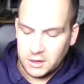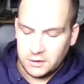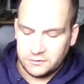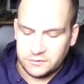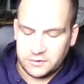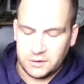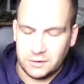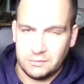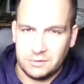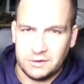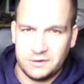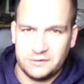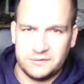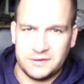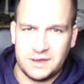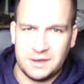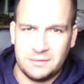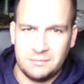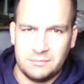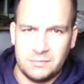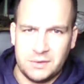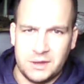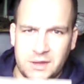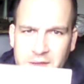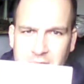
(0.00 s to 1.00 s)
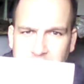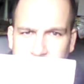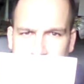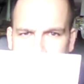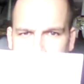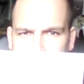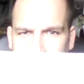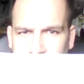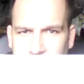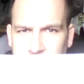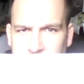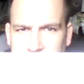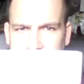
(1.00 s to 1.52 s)
So he sent me
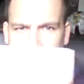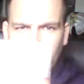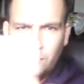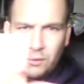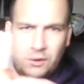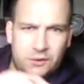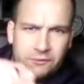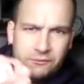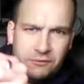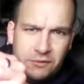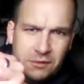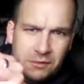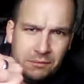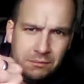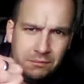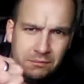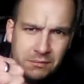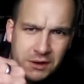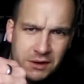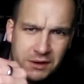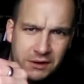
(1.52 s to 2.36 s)
the Squadron